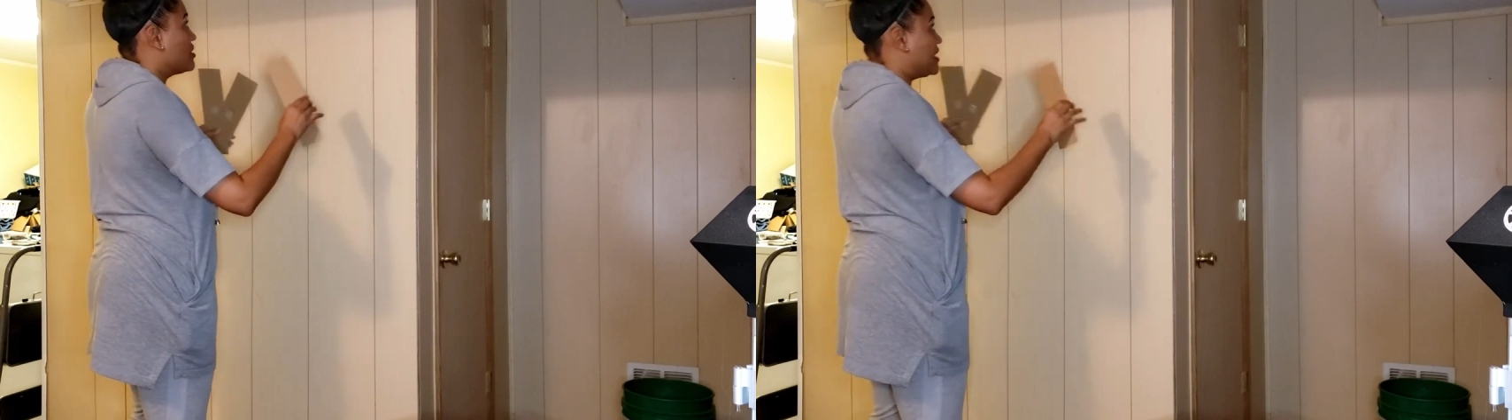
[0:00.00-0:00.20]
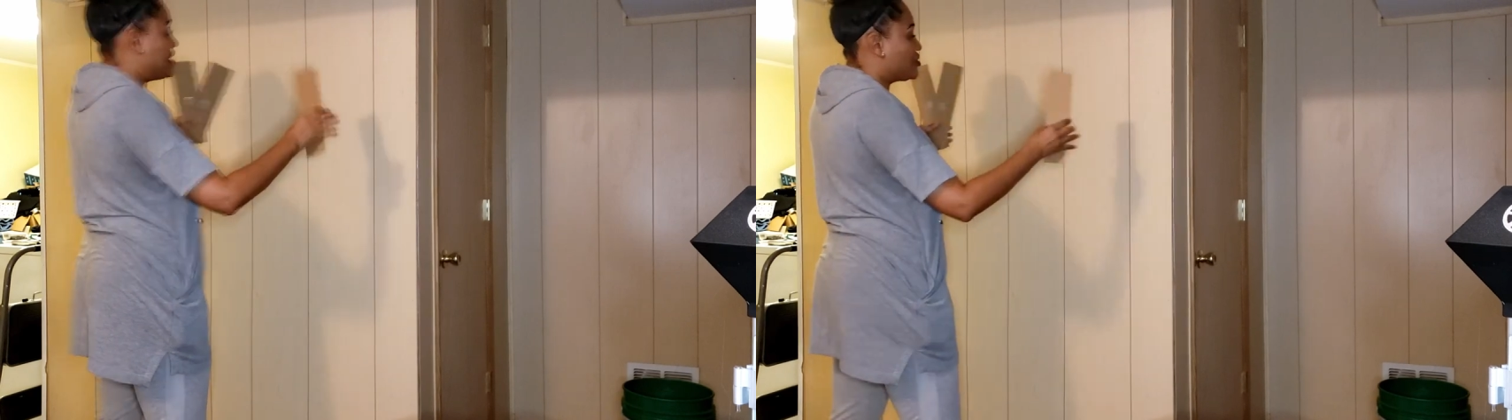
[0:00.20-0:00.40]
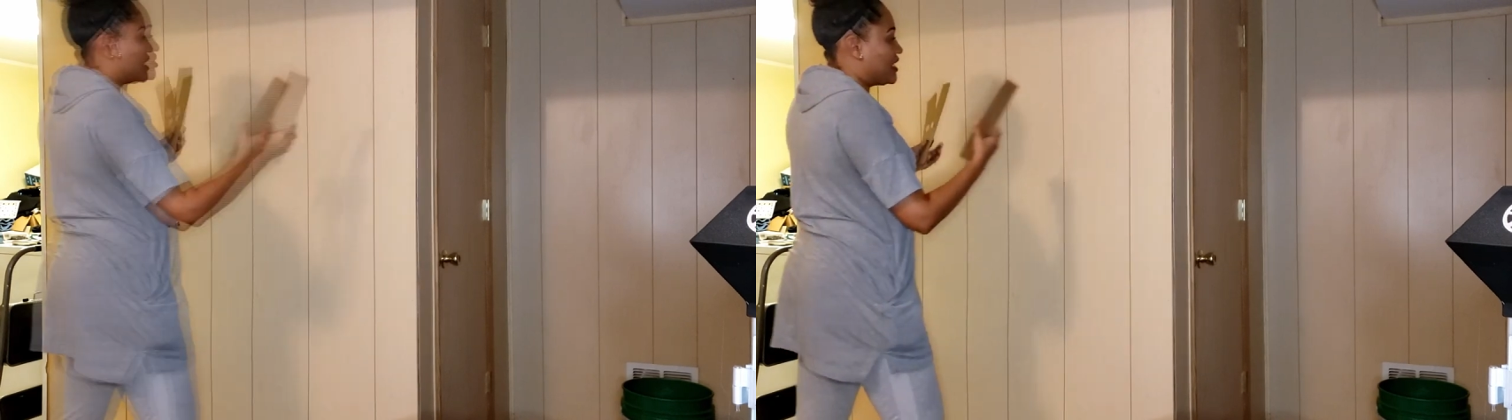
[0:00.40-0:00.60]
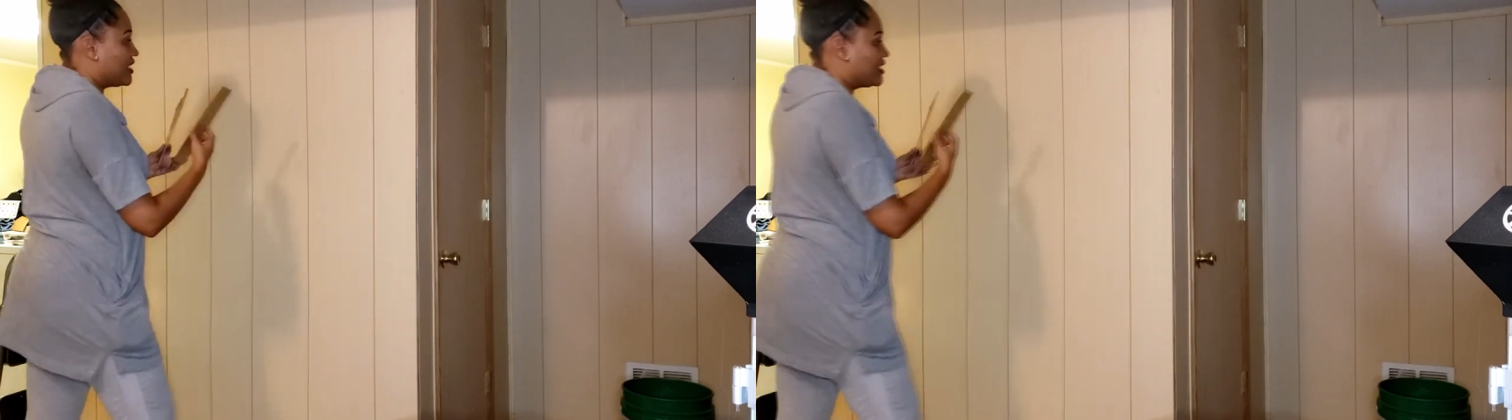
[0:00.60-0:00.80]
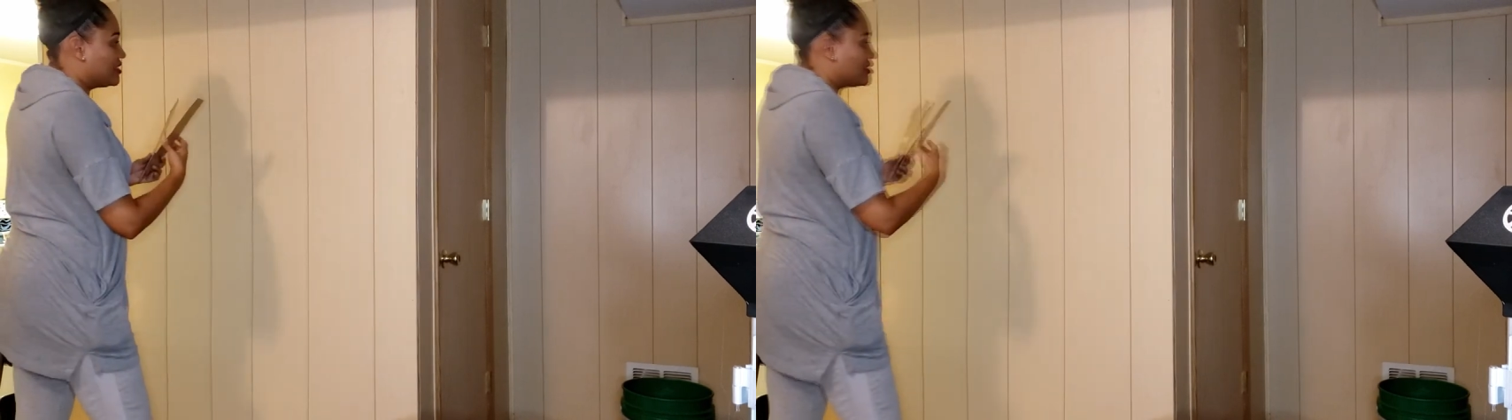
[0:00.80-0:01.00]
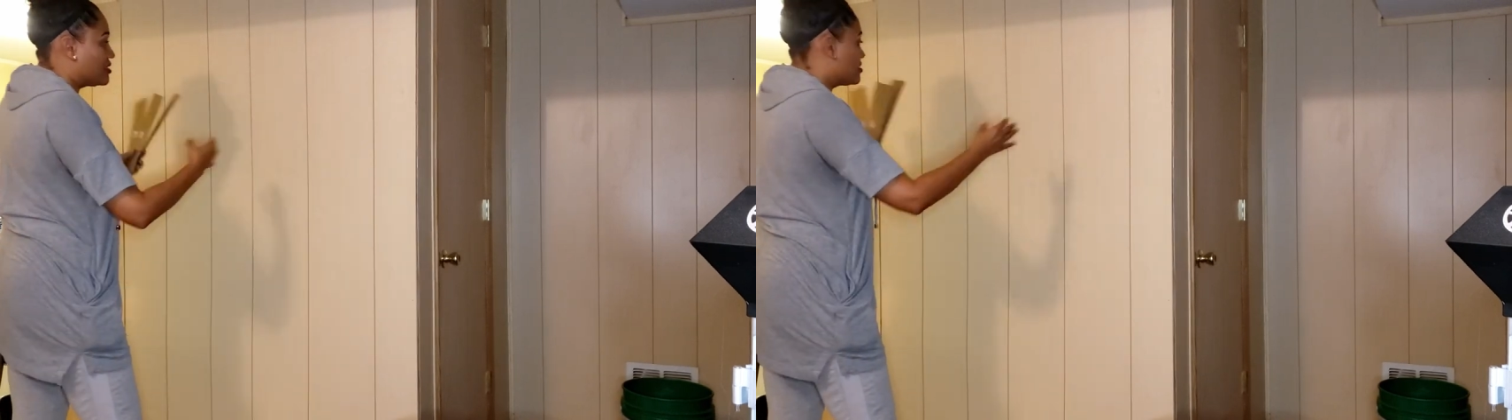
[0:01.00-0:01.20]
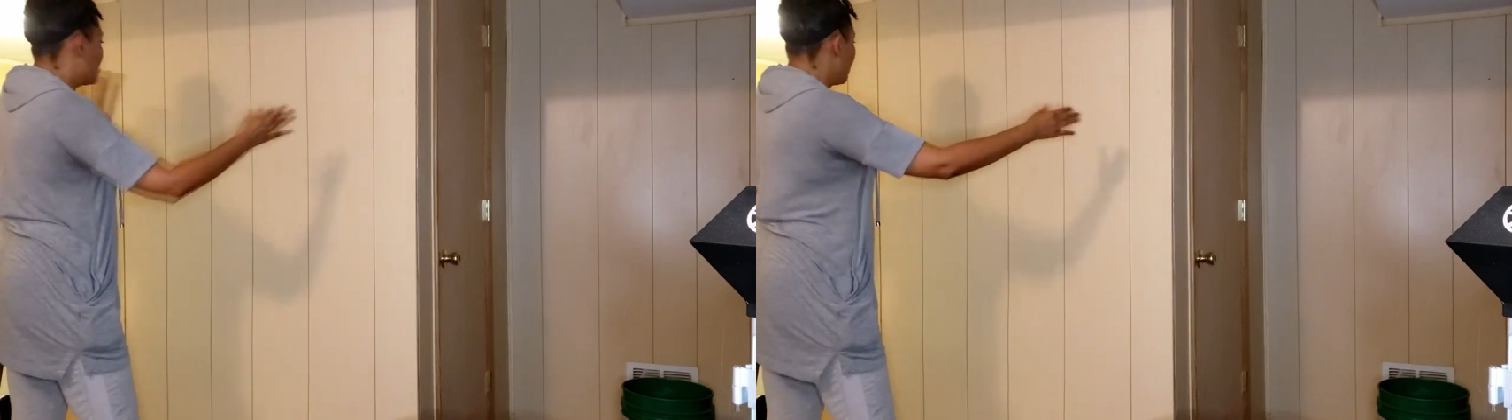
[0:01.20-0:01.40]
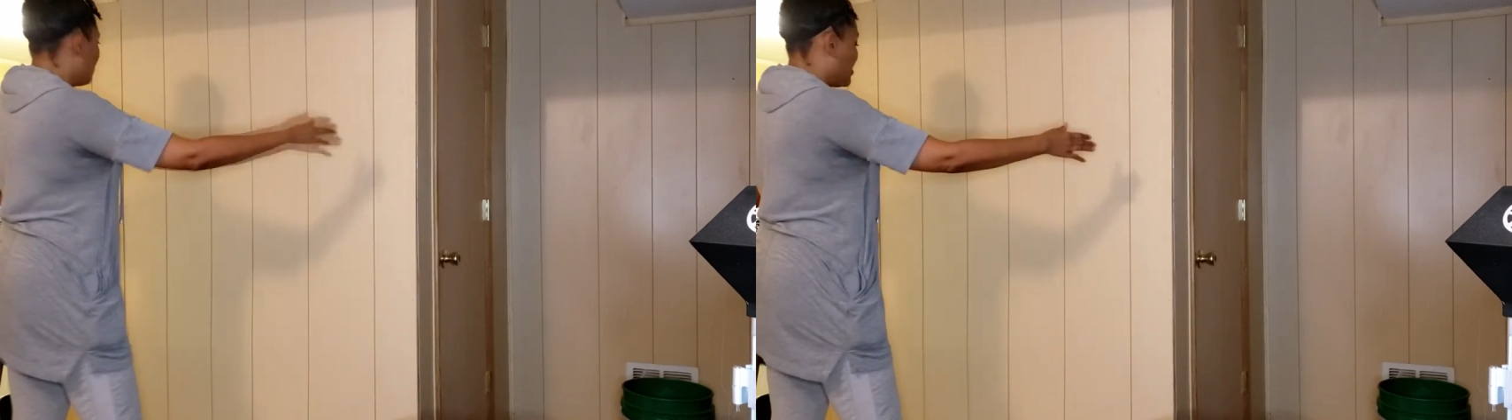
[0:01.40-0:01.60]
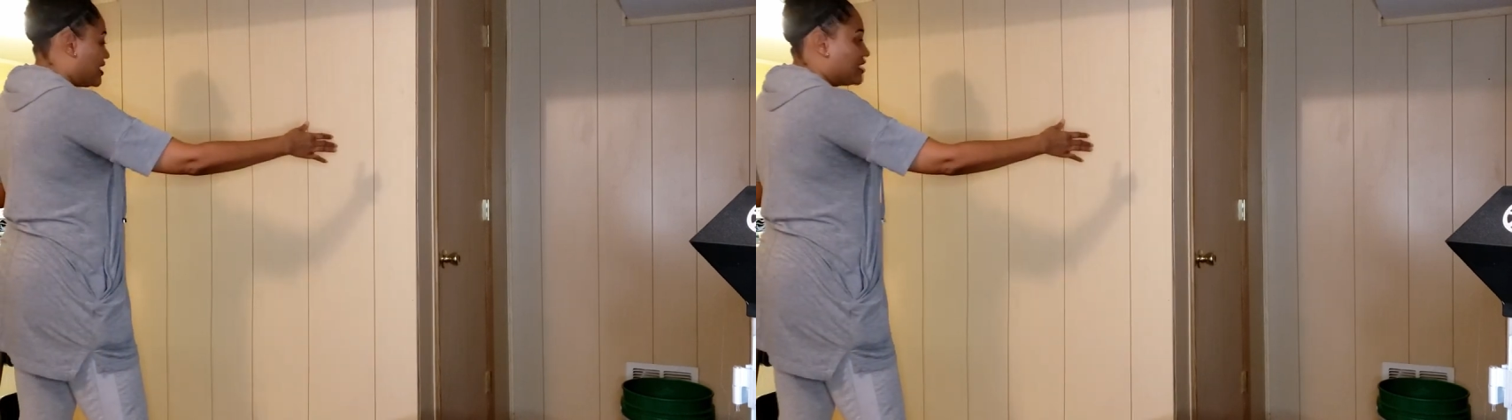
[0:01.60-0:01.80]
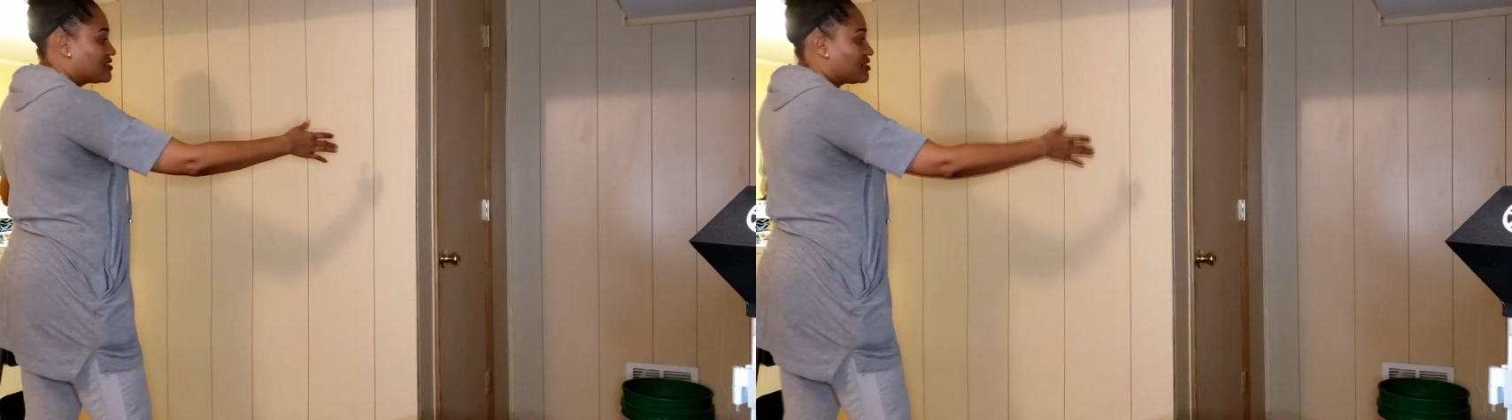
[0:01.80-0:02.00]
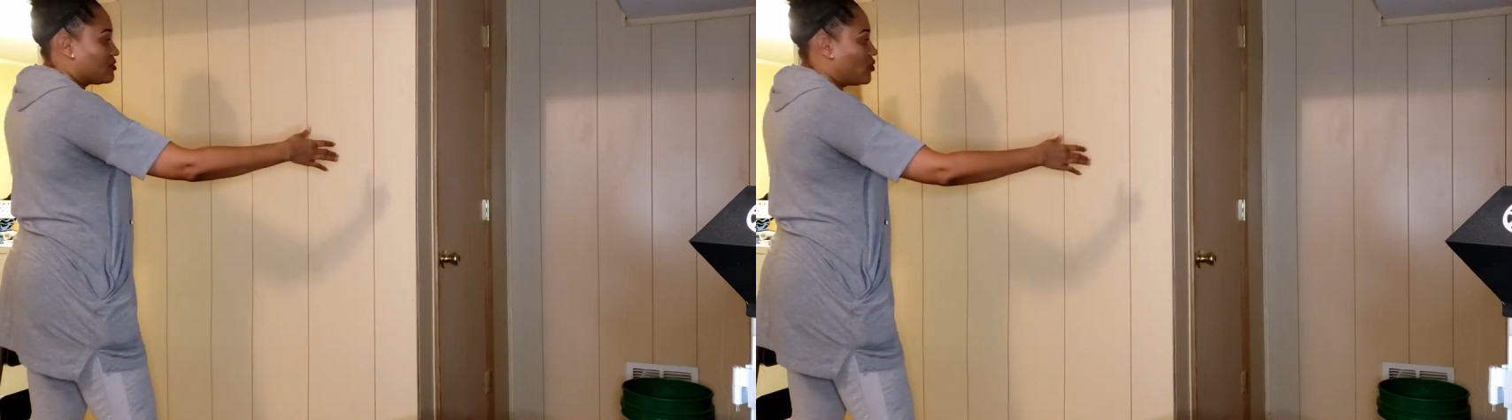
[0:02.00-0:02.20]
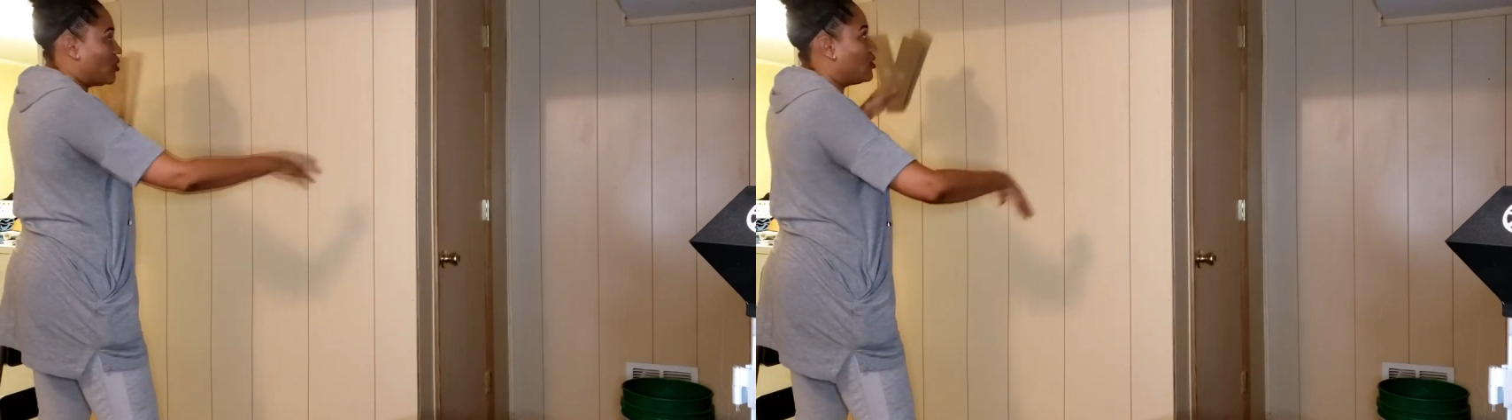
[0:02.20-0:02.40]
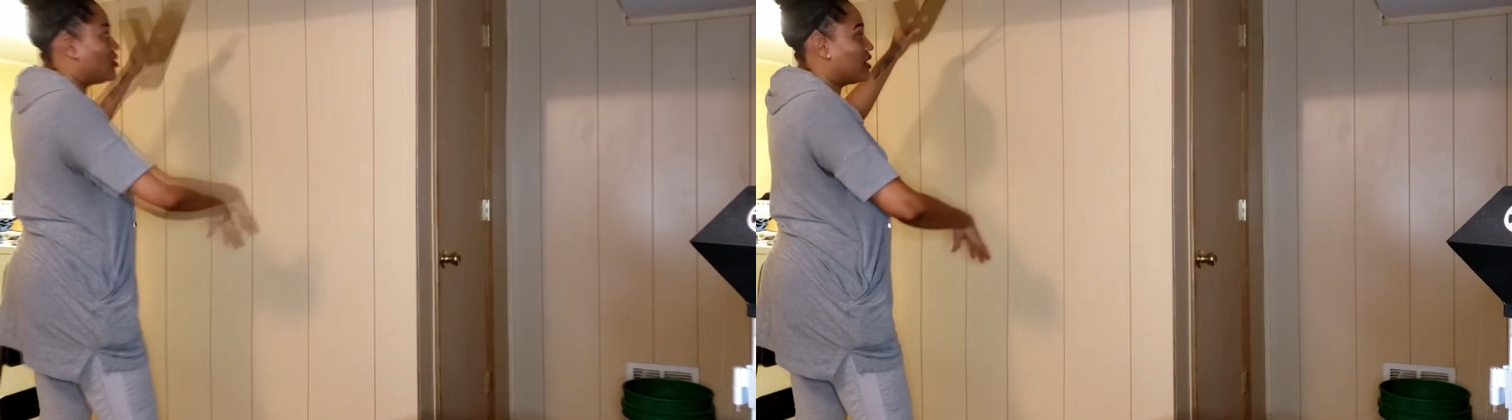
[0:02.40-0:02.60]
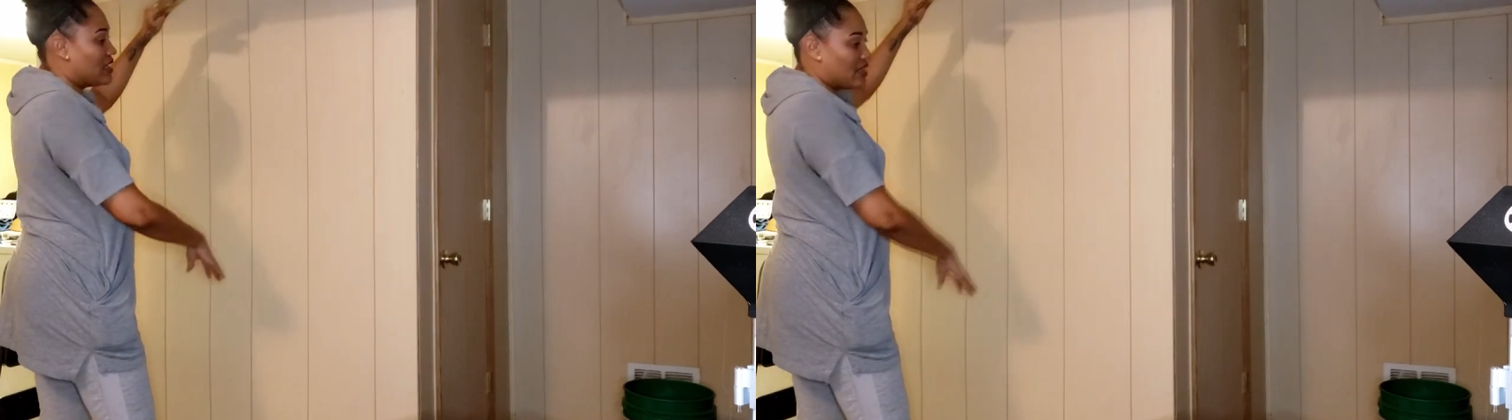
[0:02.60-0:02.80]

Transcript: each end, so the ends of the wall,